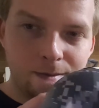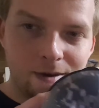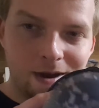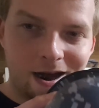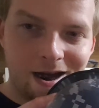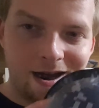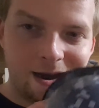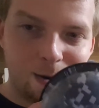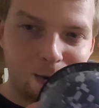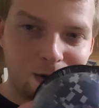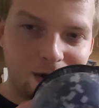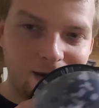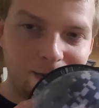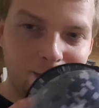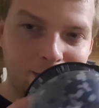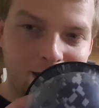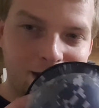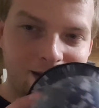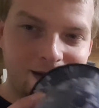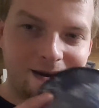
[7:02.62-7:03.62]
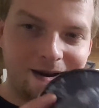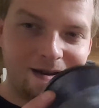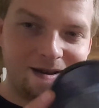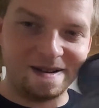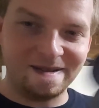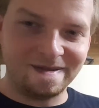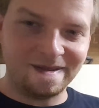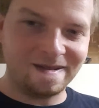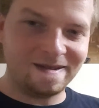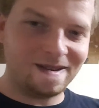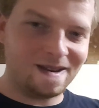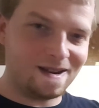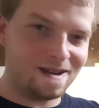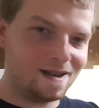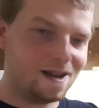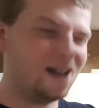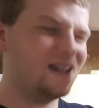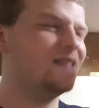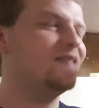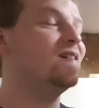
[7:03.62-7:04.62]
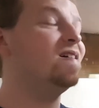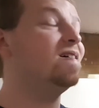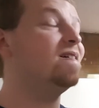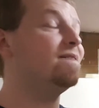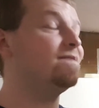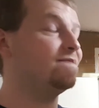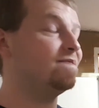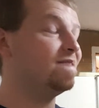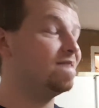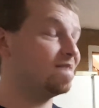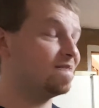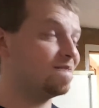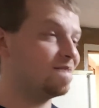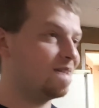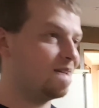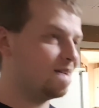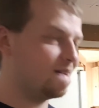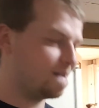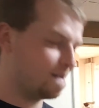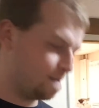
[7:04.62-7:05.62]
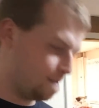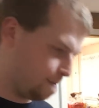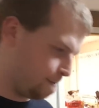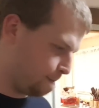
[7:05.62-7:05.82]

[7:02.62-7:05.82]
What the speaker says: I ain't worried about it. I love this thing. I love this thing.